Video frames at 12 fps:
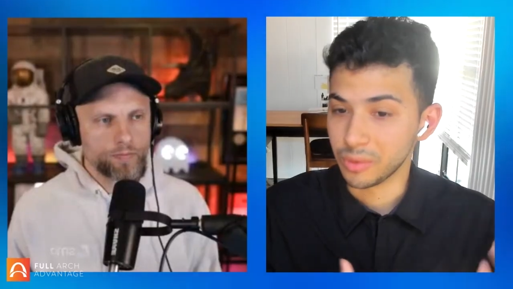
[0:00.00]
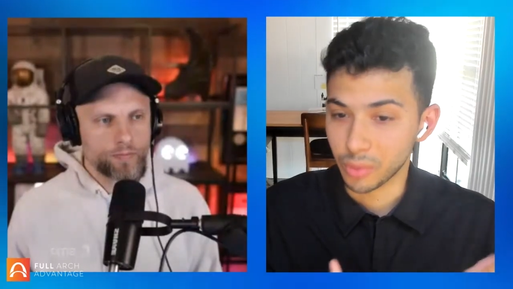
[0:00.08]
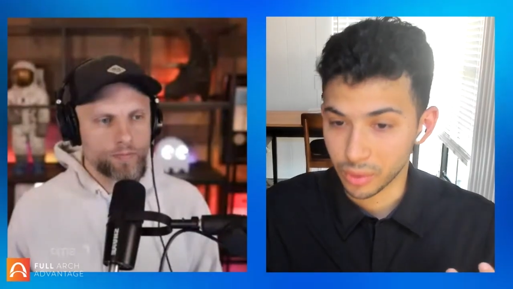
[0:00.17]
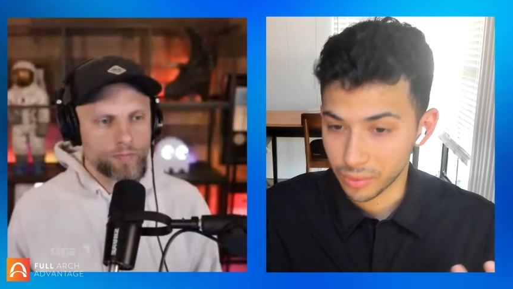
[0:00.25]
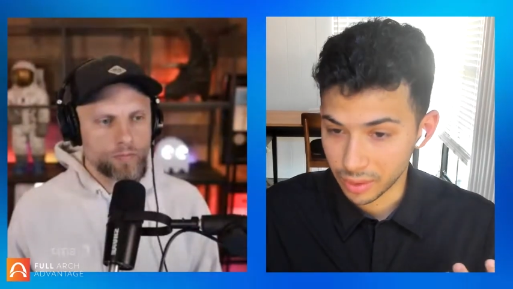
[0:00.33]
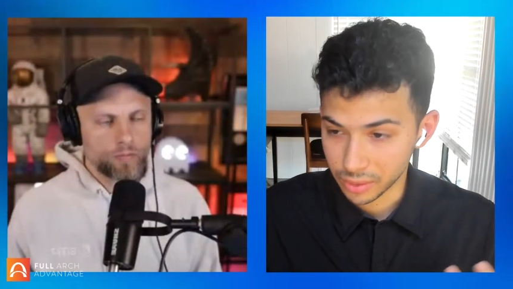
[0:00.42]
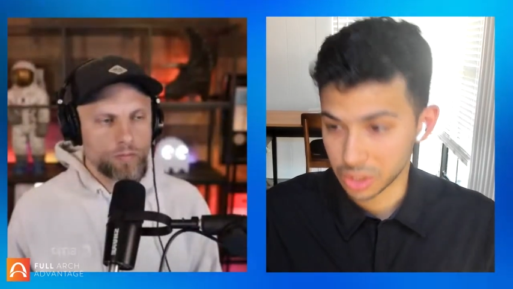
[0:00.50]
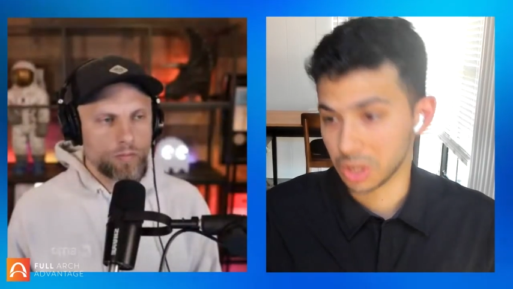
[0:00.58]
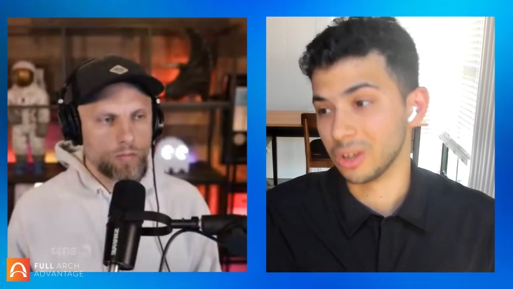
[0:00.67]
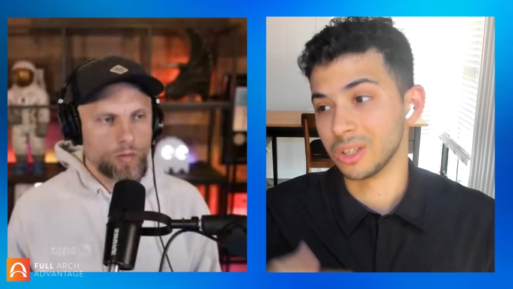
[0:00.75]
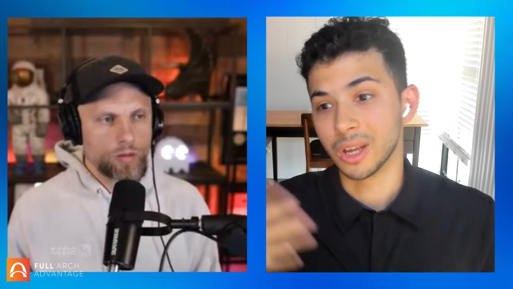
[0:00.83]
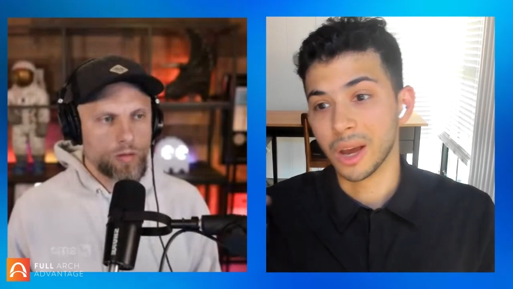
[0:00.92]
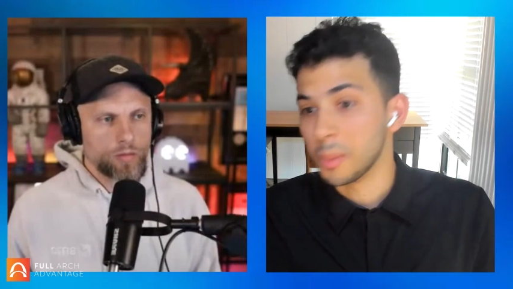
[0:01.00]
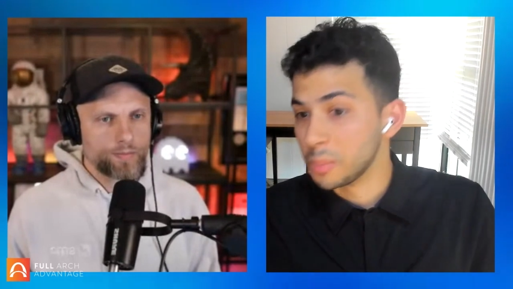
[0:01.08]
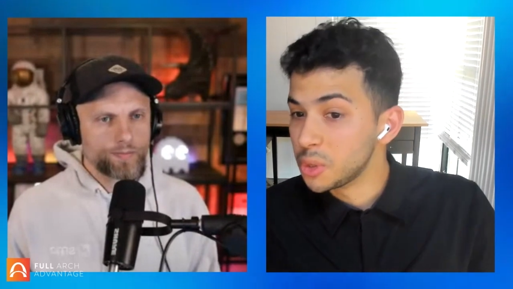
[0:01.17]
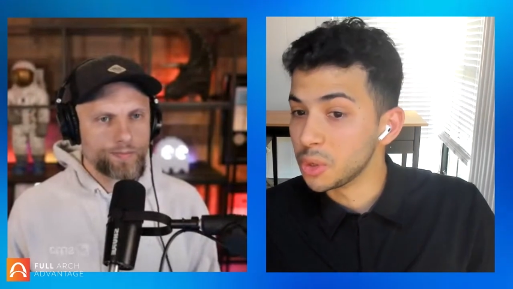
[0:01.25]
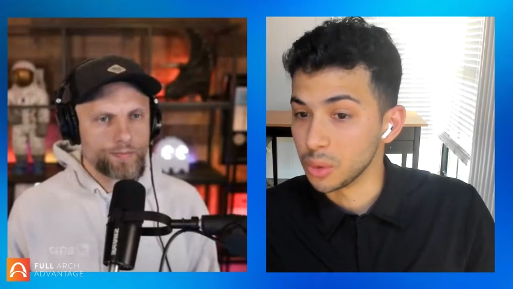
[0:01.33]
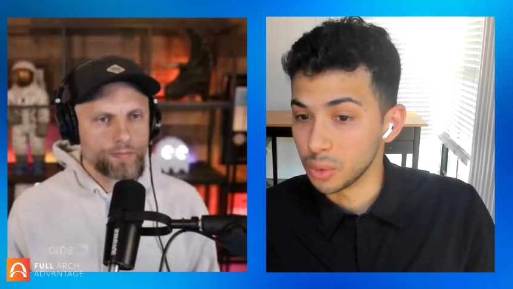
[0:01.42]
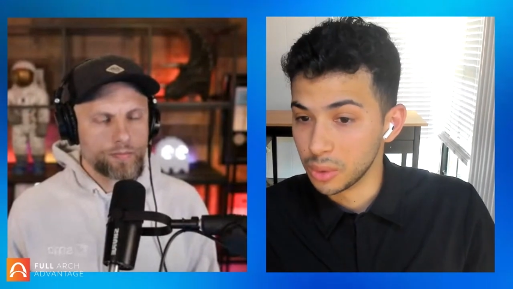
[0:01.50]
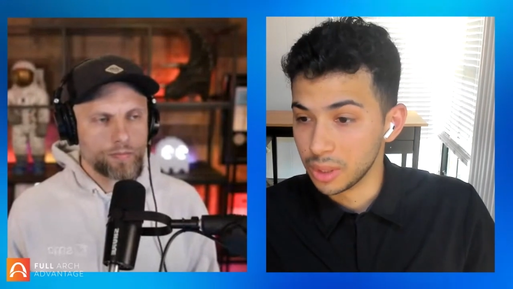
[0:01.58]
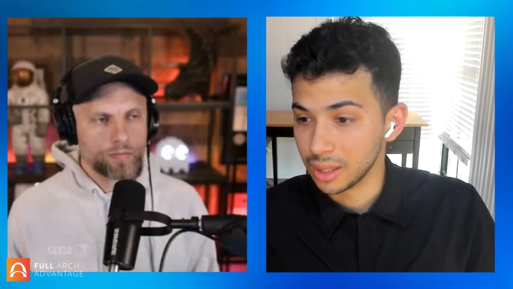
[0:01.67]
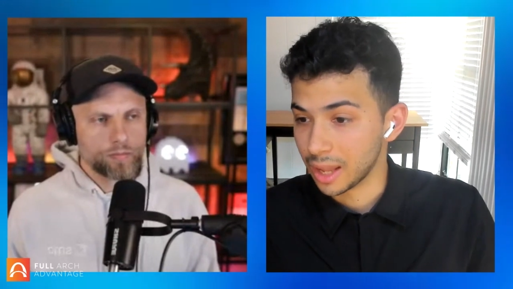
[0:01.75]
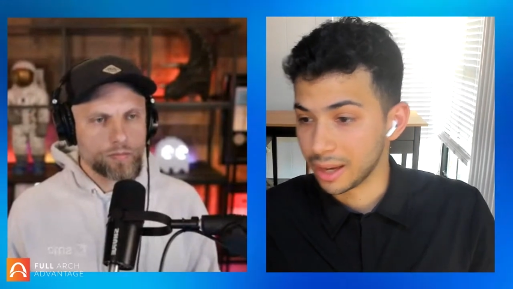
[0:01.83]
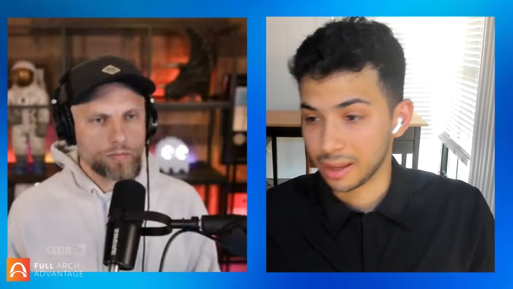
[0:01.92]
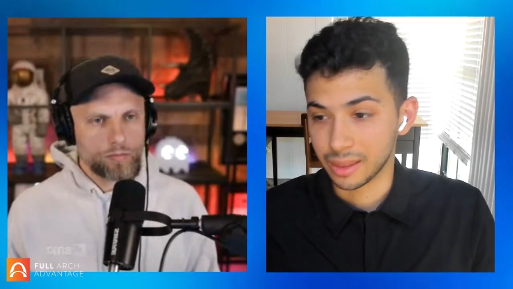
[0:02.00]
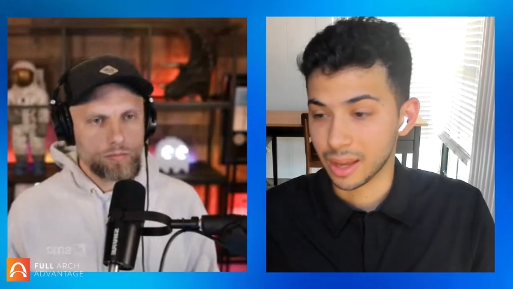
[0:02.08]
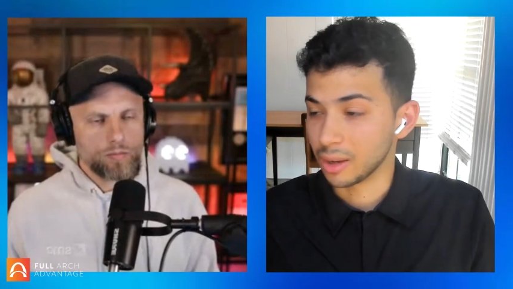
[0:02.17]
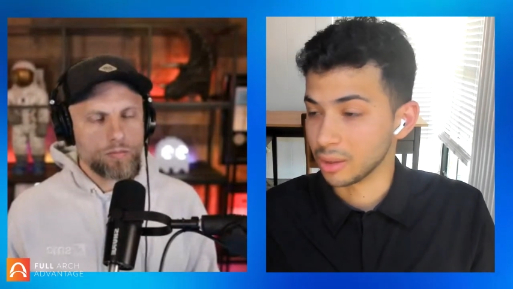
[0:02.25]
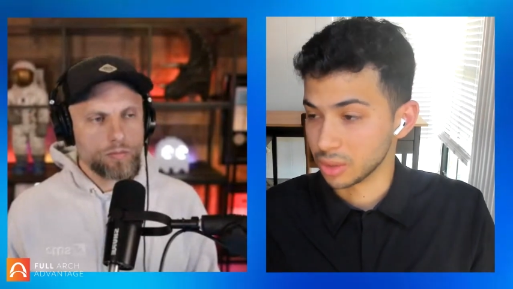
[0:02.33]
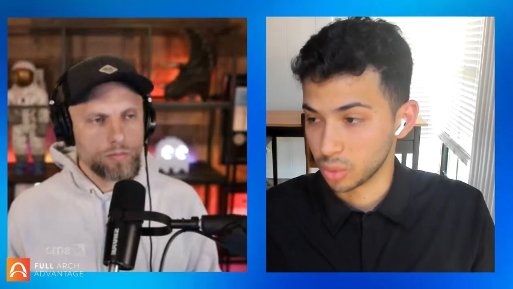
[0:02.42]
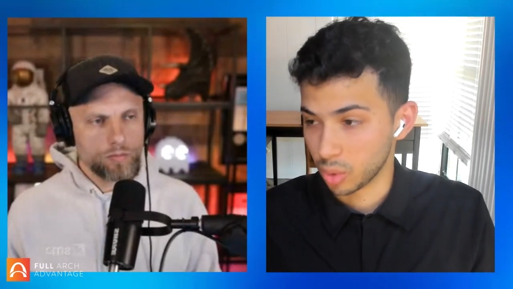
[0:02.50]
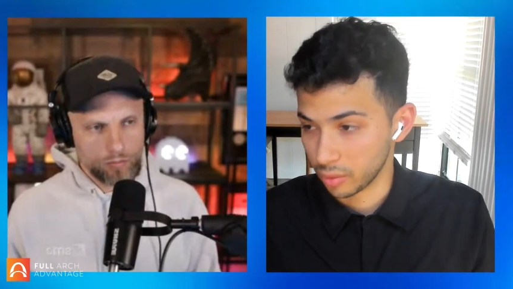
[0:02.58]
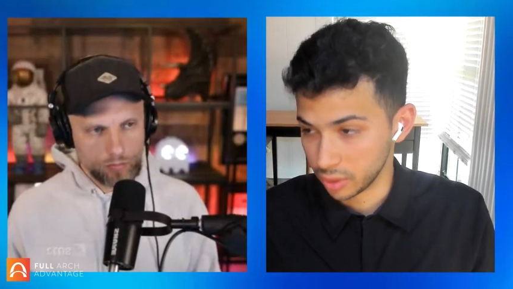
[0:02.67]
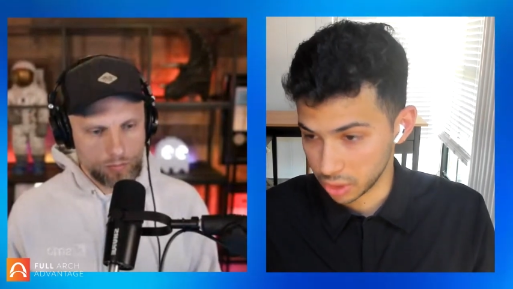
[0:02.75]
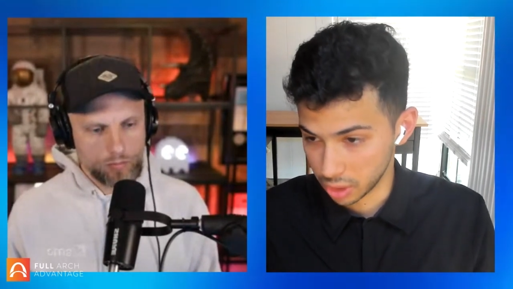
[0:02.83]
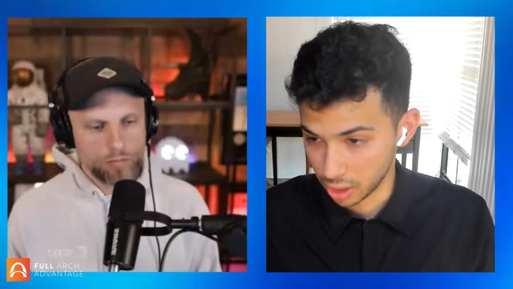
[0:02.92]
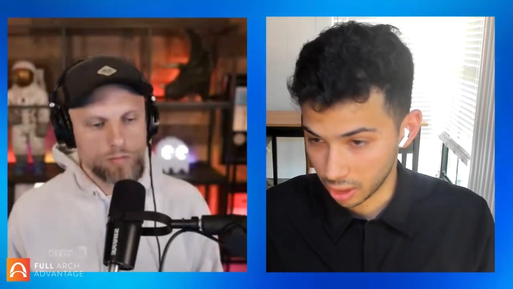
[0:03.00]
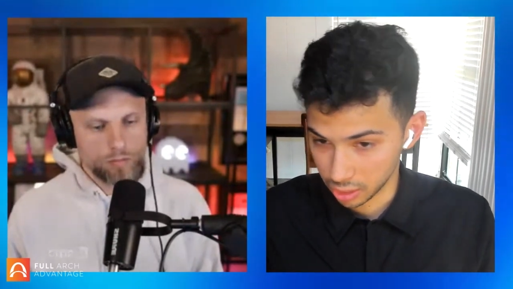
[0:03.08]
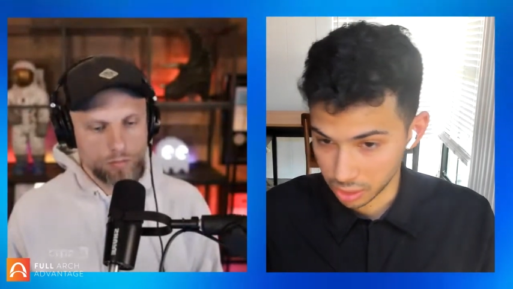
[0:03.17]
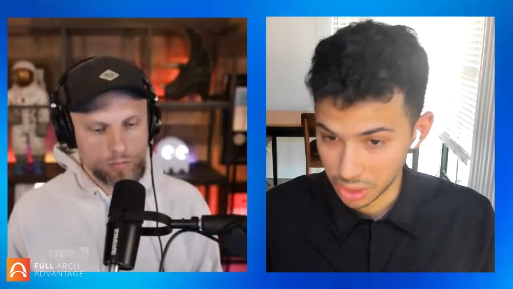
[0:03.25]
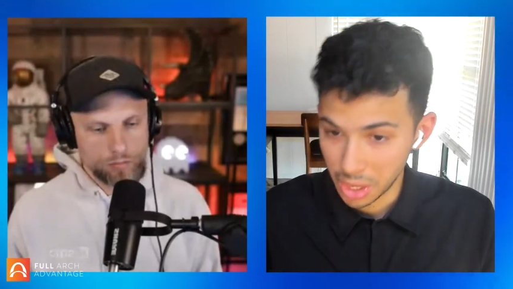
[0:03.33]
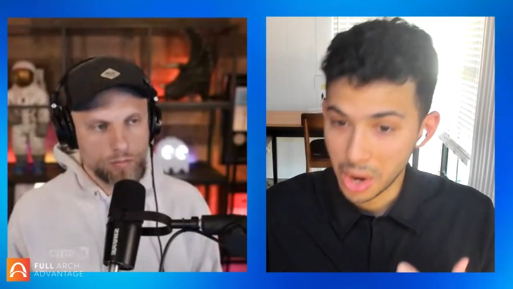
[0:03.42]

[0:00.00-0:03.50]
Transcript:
Speaker 1: four, five hundred dollars up to like a thousand, twelve hundred dollars.